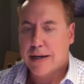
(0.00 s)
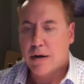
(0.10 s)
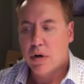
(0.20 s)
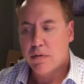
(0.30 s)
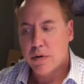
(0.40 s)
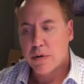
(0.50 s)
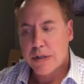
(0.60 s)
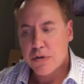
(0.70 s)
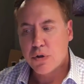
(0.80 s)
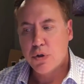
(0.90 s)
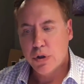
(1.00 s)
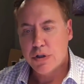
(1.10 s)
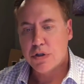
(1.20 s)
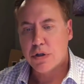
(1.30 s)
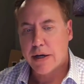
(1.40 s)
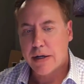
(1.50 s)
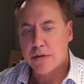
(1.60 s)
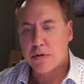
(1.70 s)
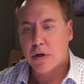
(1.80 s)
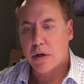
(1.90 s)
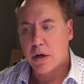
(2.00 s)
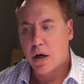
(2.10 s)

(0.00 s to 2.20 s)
However, there is good science on